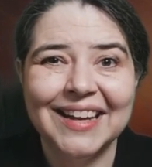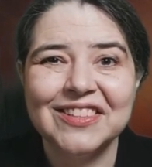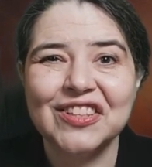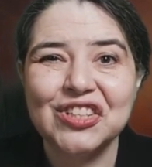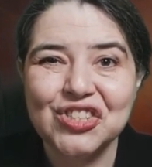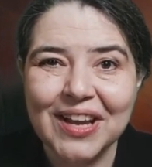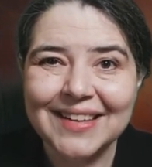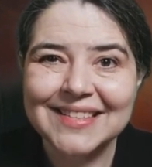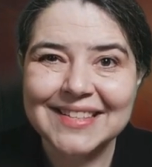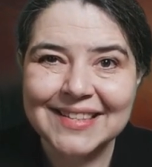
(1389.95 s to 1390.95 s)

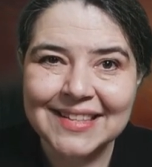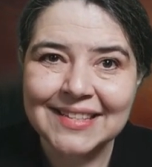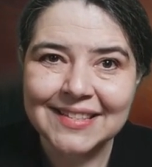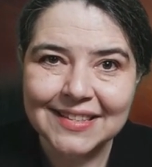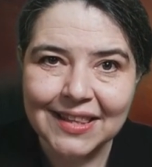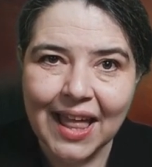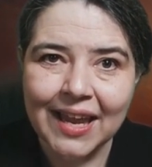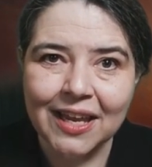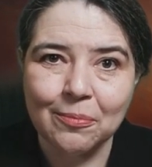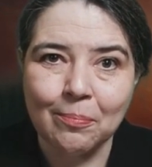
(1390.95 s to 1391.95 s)
suggests this
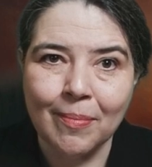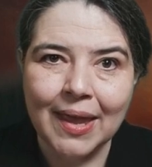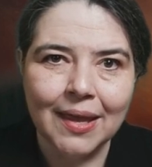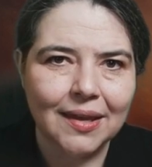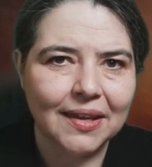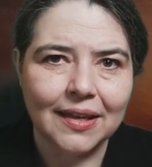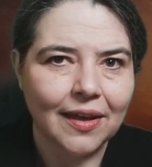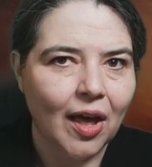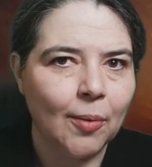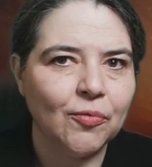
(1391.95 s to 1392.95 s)
light may
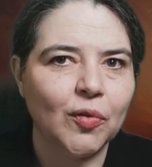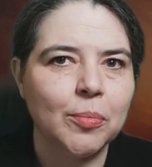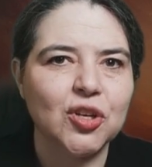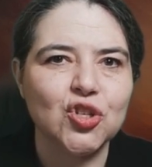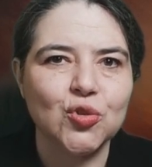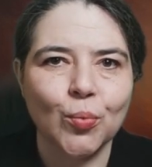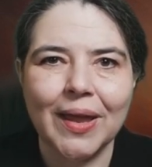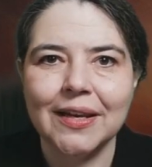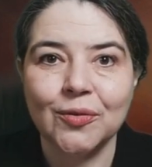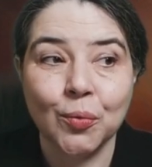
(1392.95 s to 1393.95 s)
come from the
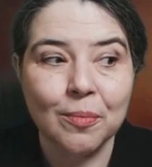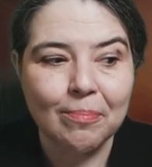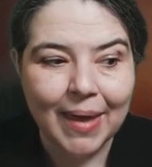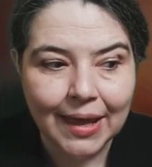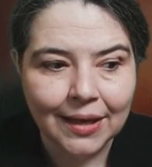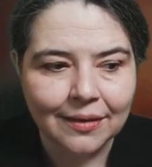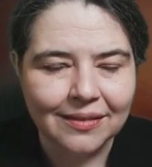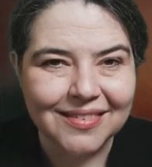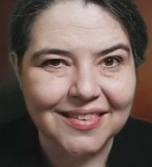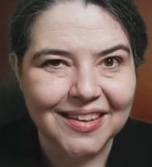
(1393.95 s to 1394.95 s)
shredded
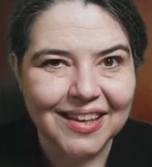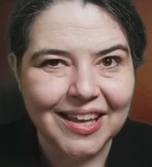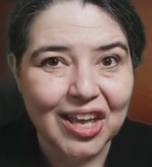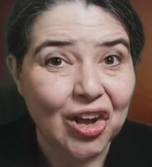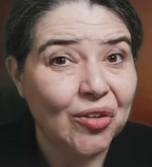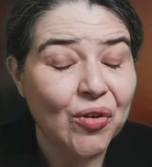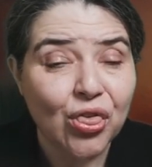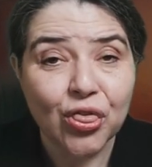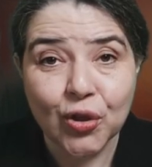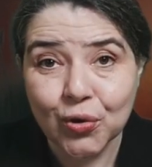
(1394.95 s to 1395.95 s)
remains of a
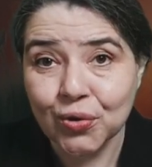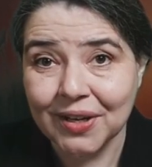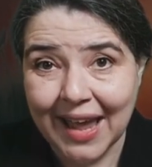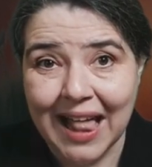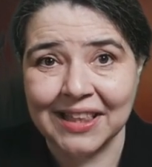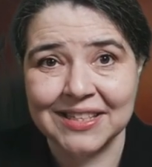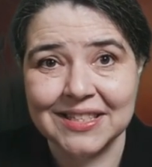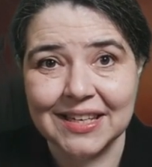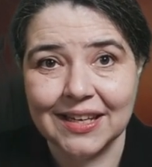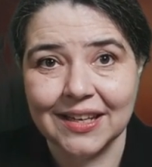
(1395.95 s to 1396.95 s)
third
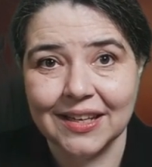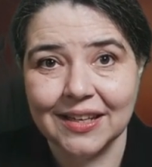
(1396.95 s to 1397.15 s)
galaxy.